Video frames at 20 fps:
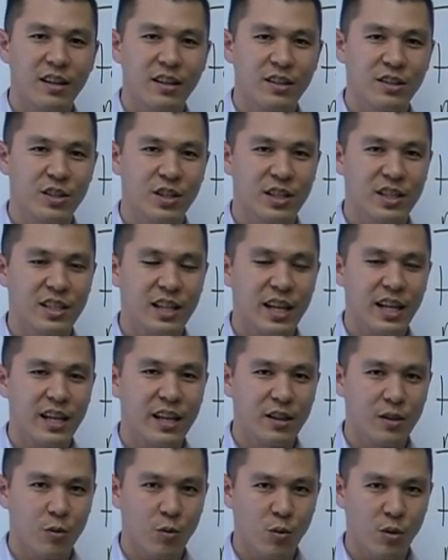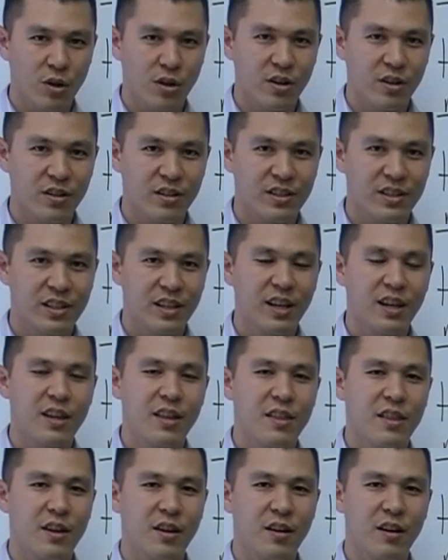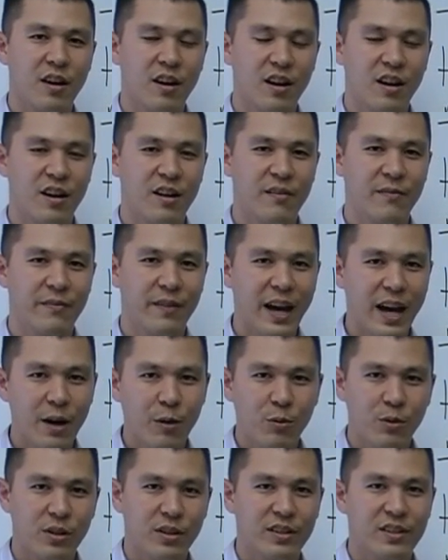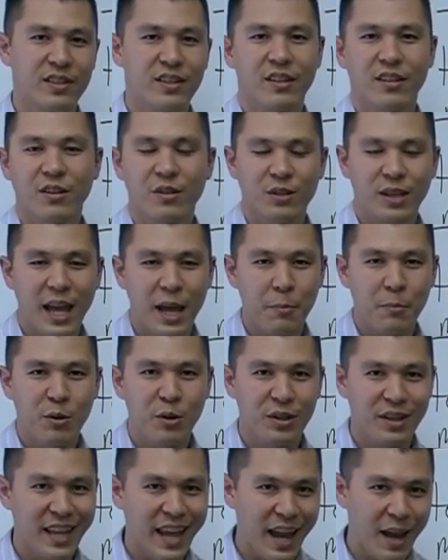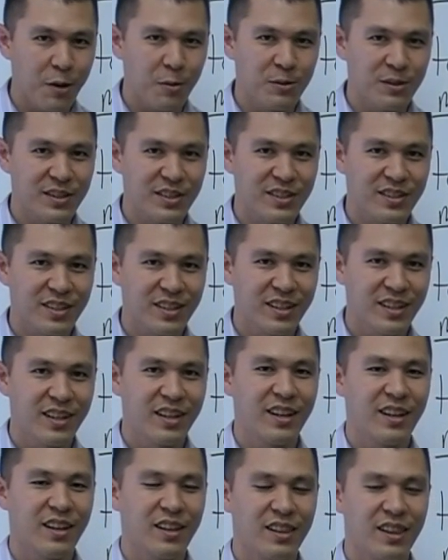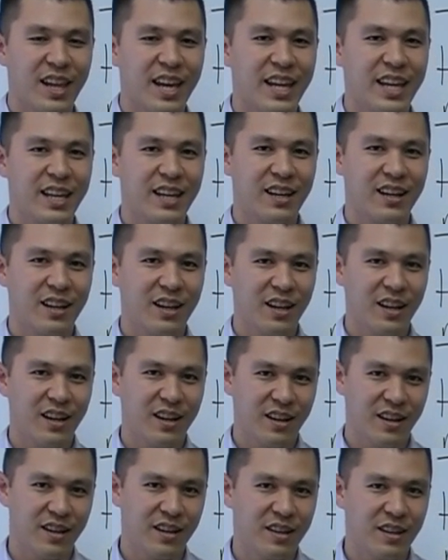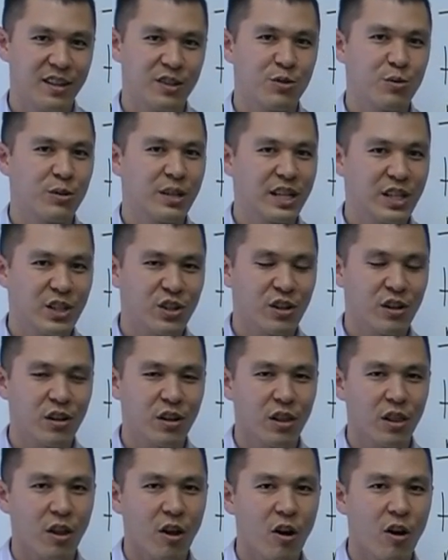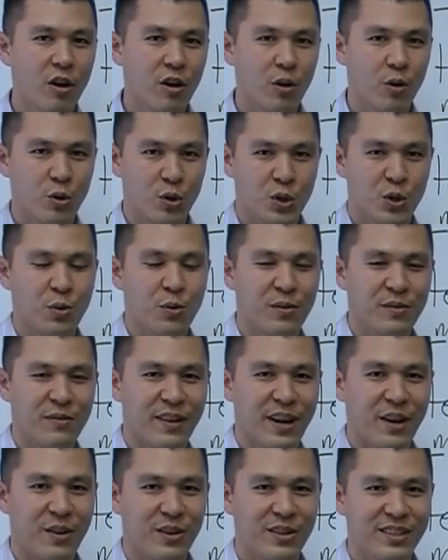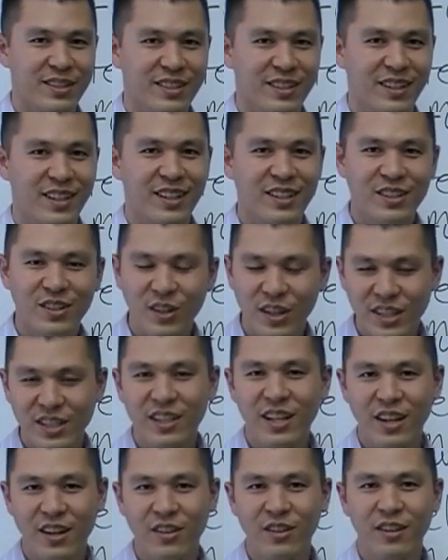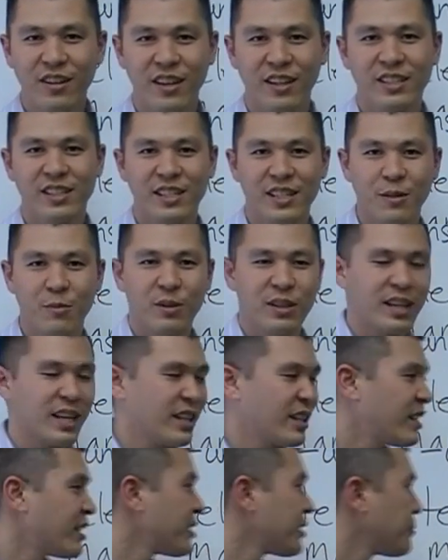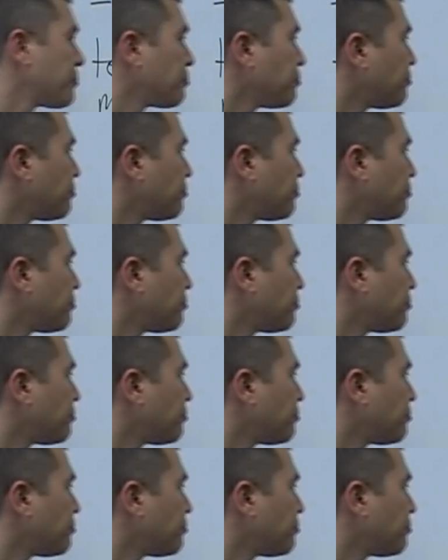Just like in the words, there are vowels that are not pronounced like the traditional long or short vowels. So let's take a look and see what that is.